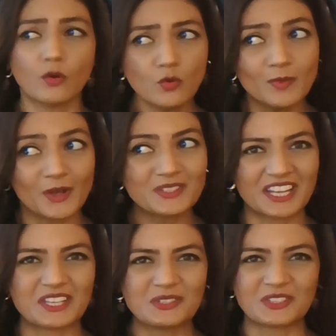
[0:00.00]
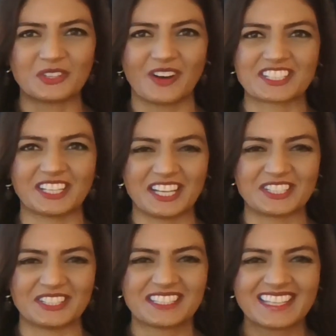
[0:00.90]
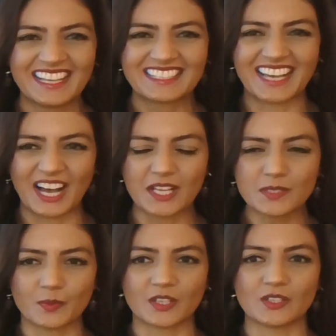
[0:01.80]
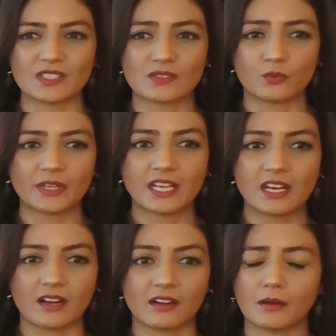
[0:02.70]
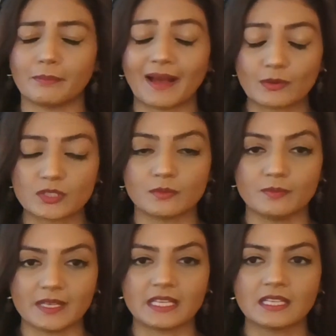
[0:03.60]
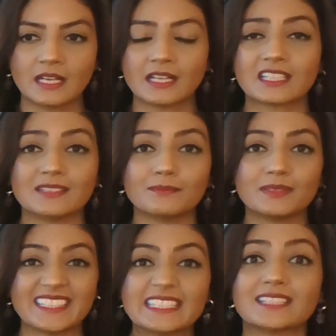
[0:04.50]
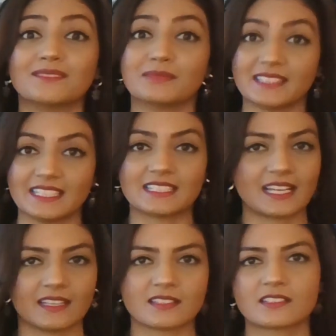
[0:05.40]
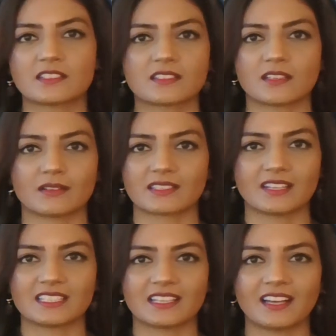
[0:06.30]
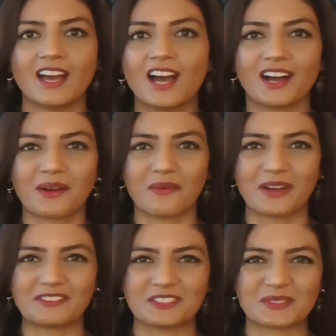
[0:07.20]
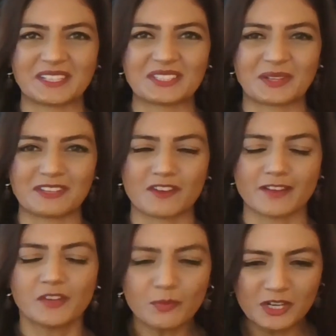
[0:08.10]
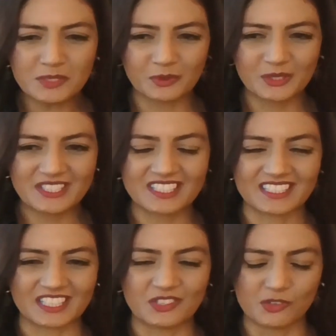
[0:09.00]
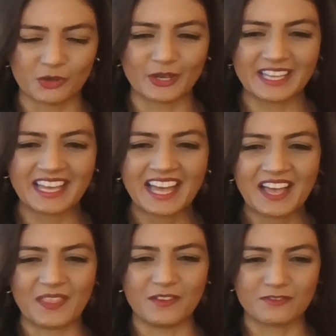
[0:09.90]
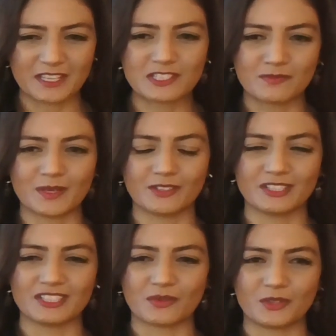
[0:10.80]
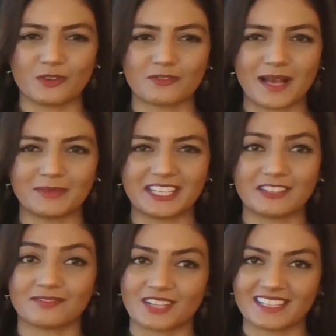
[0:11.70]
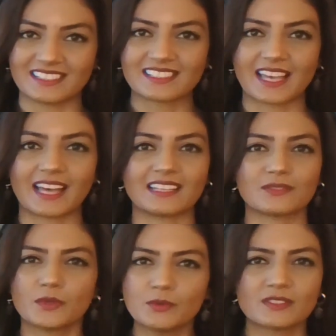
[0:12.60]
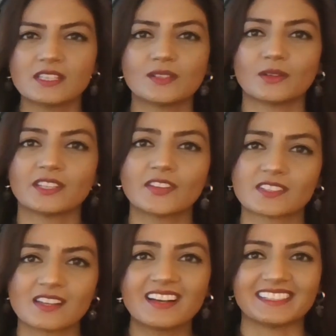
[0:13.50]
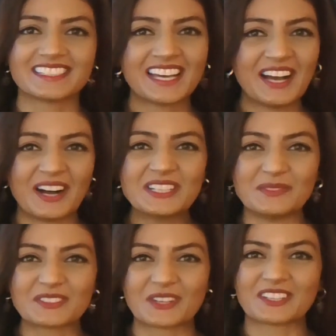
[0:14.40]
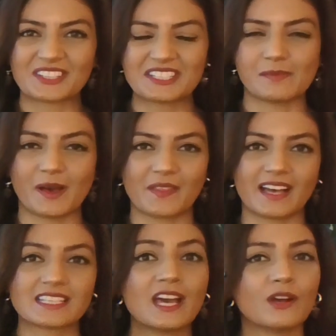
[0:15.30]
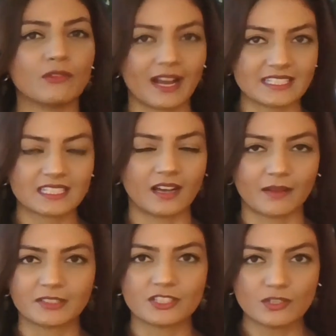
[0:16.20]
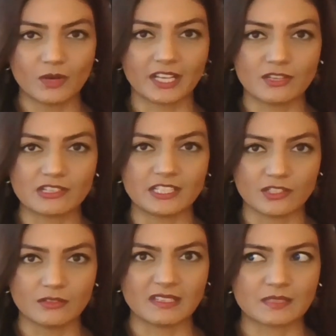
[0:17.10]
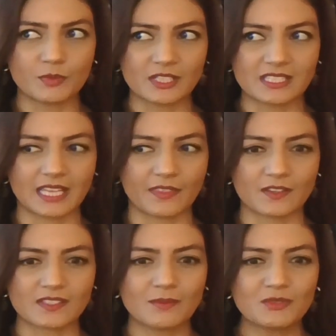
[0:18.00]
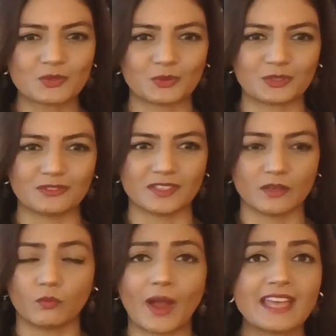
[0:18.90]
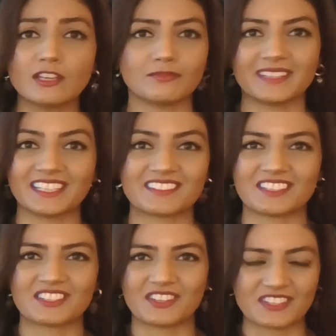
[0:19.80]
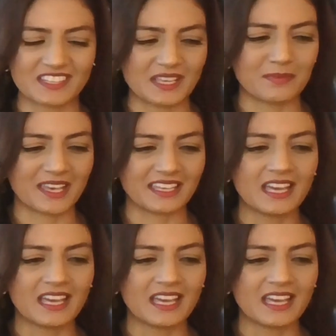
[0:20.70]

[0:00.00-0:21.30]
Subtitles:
almost a huge congratulations to us, because Winner are about to be complete, and it's just so exciting. I can't wait for 2025. No pressure, boys. Just enjoy the festive period with your family and friends, and we will see you on the other side. I am so excited about that. Right, I'm going to do what I usually do, is put together some sort of a way of me listening to this EP,